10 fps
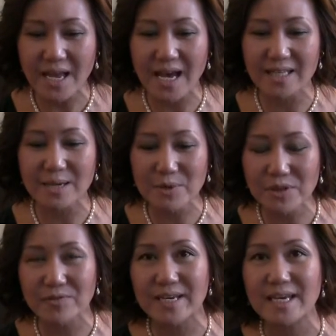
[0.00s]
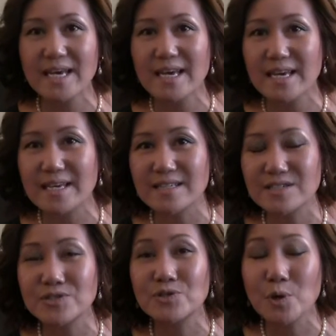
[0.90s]
Number 3 is
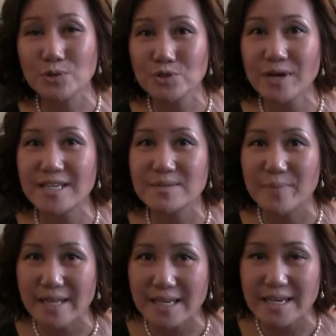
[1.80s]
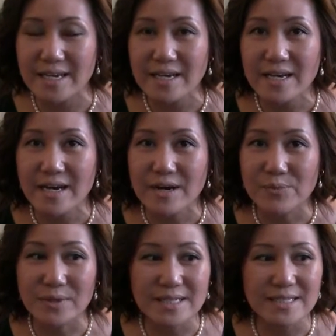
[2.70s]
to go to as many
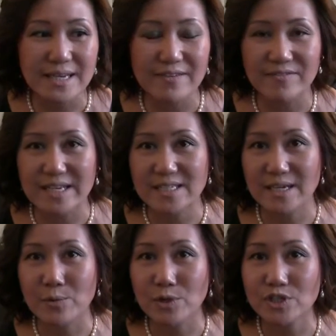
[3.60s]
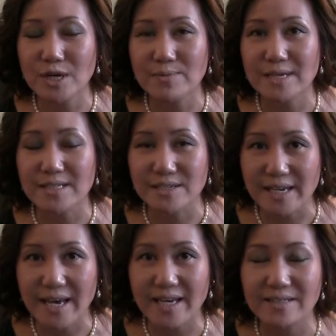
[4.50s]
real estate investing workshops as you
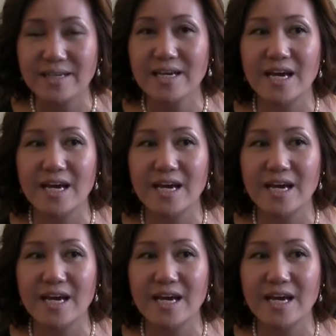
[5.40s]
can.